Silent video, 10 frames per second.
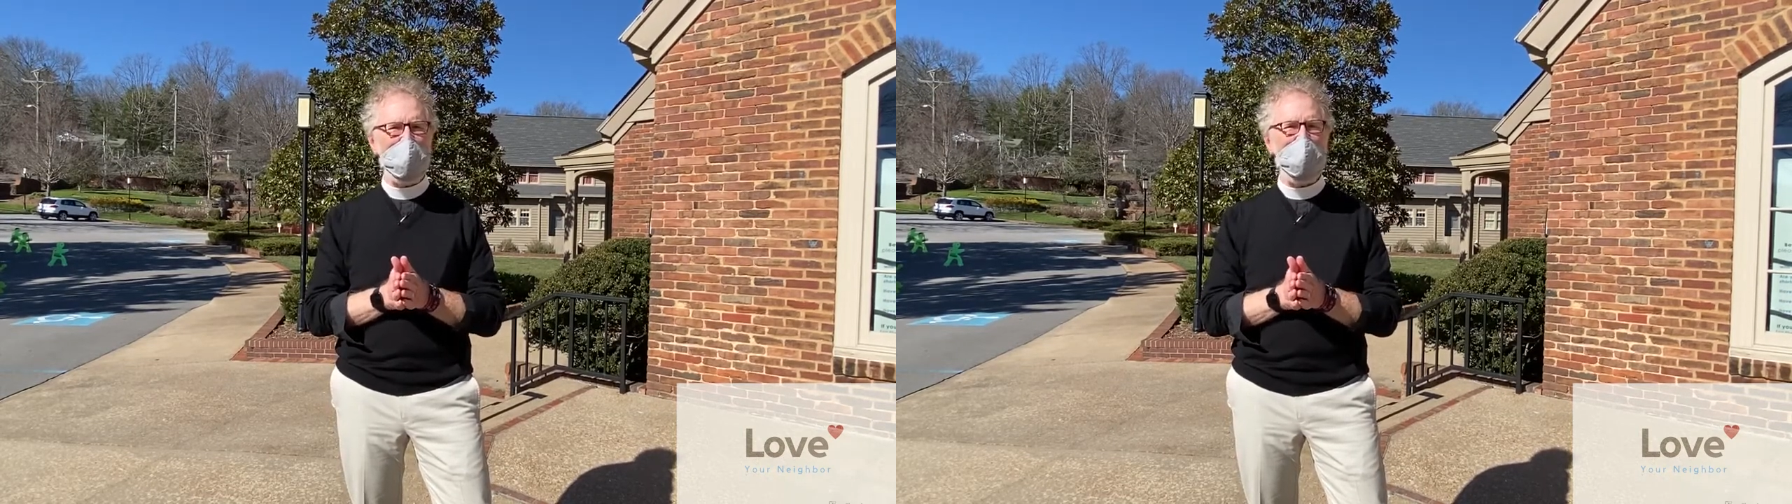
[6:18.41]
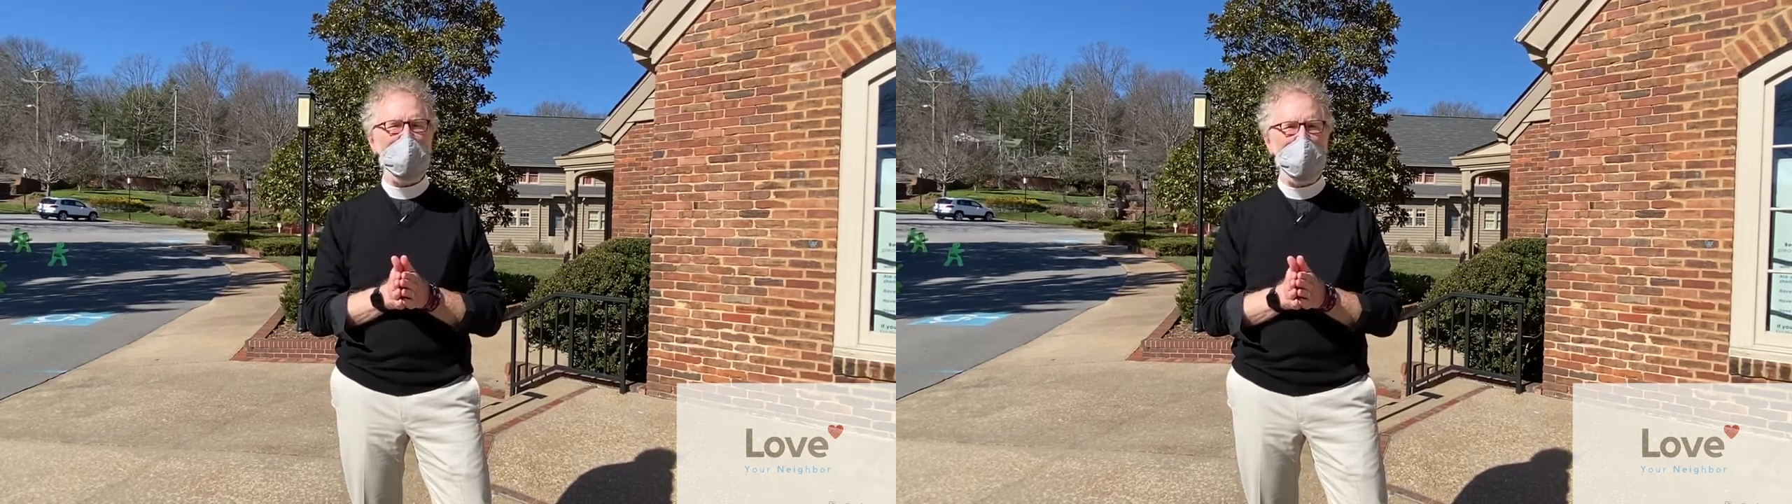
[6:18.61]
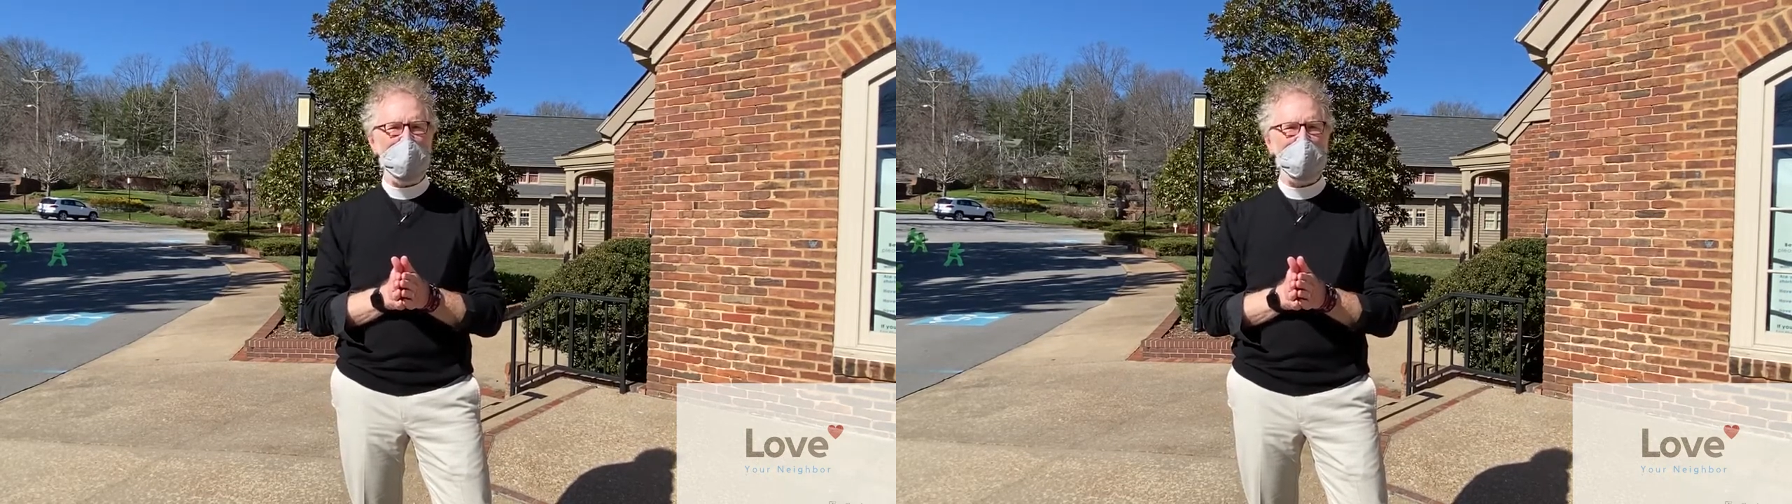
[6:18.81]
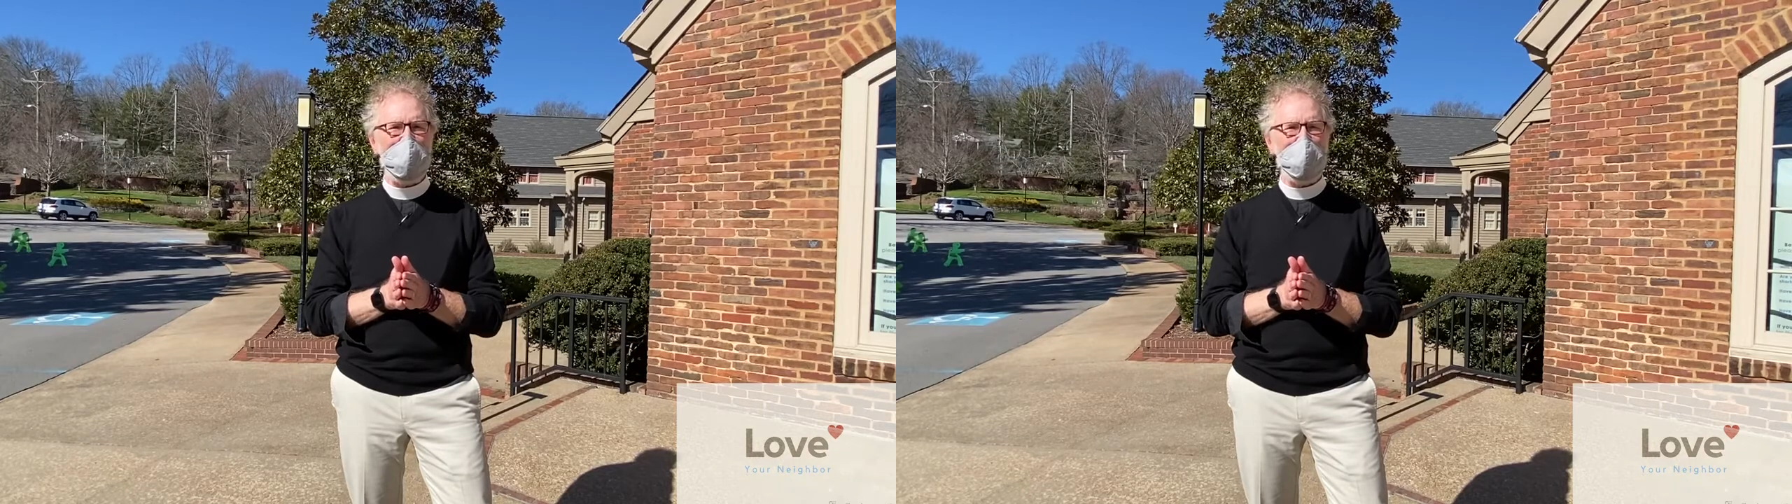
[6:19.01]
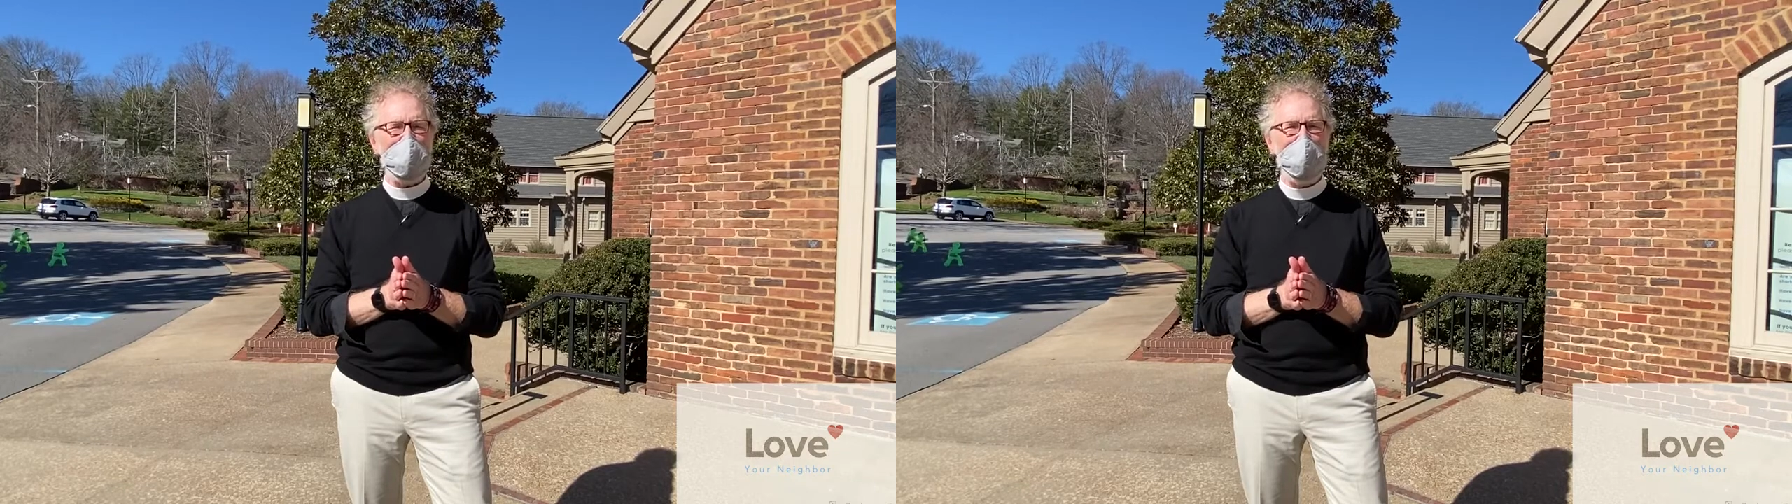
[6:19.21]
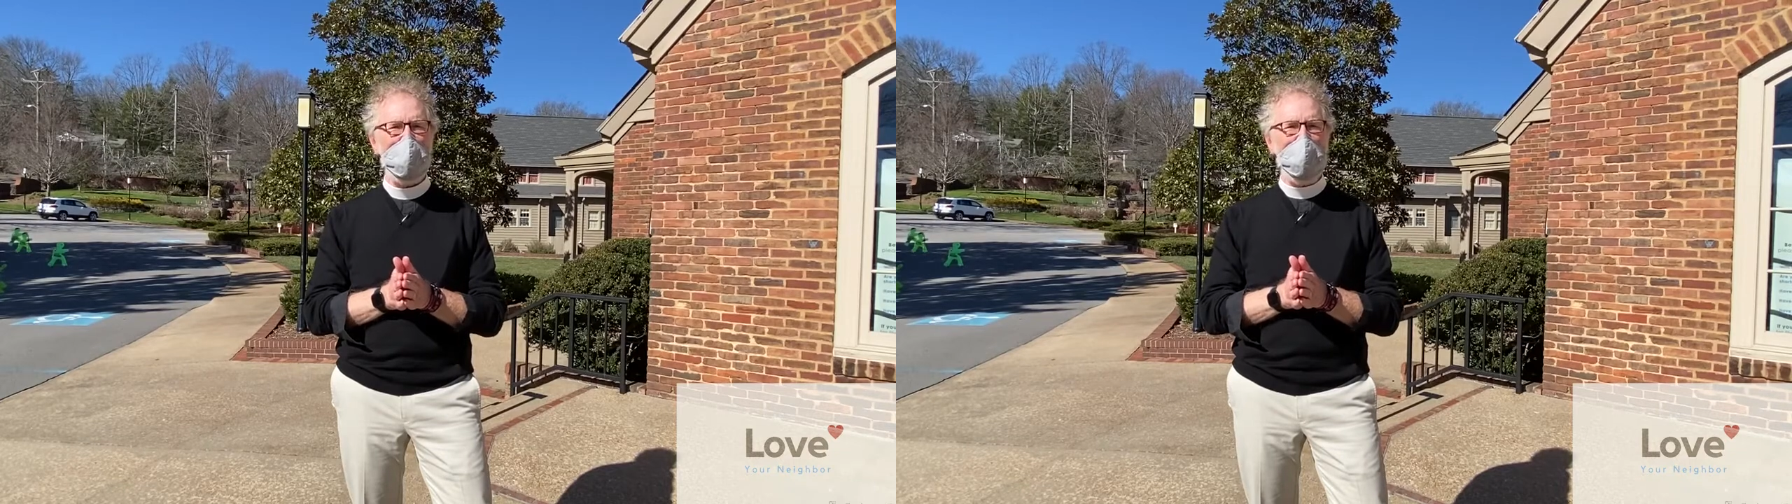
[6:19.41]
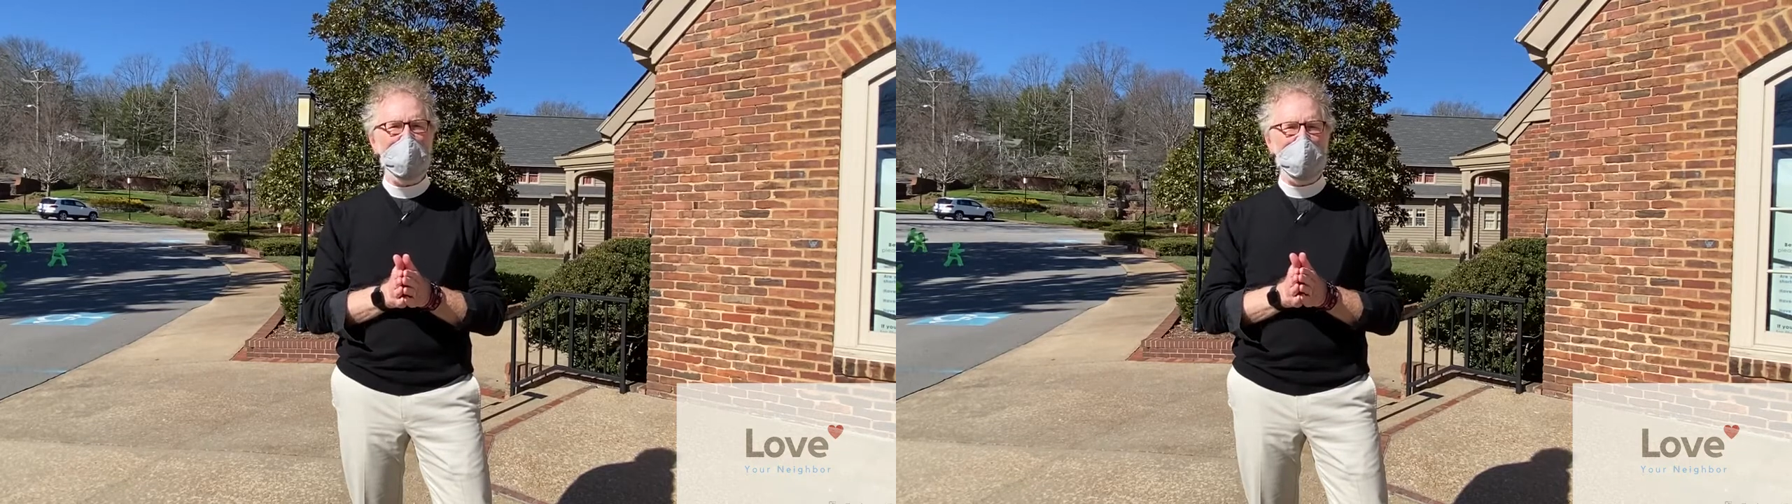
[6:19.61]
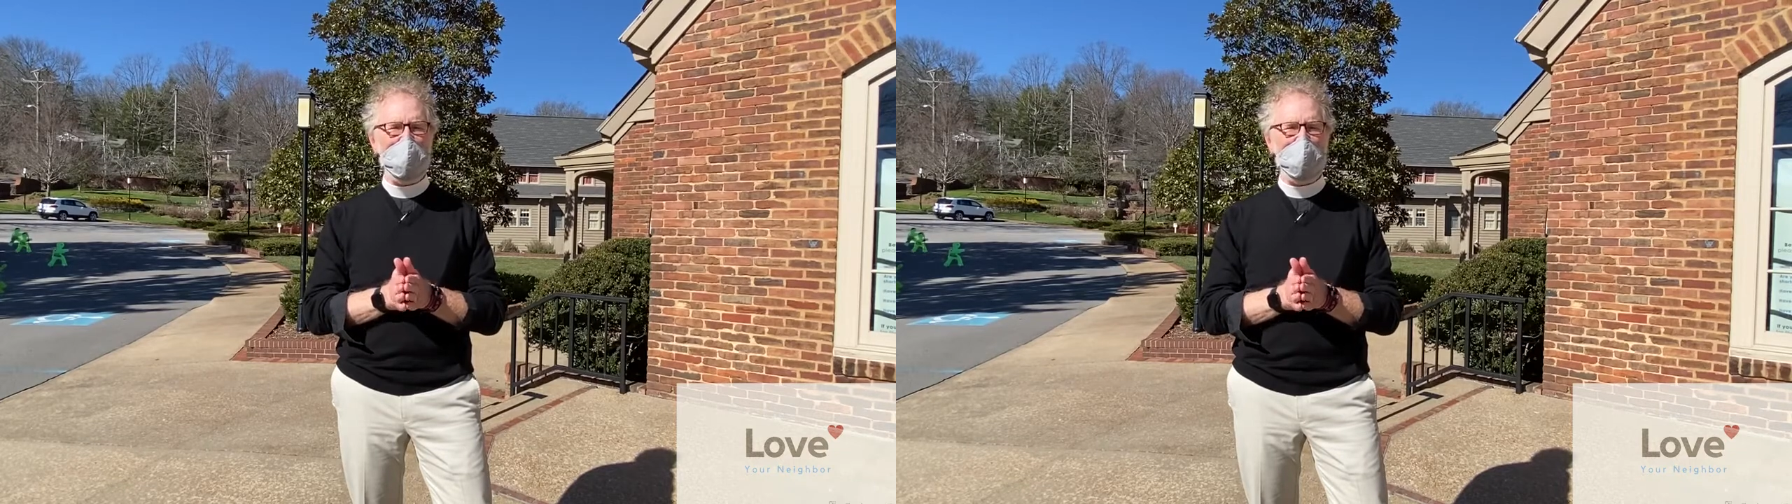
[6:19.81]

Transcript: That helps us just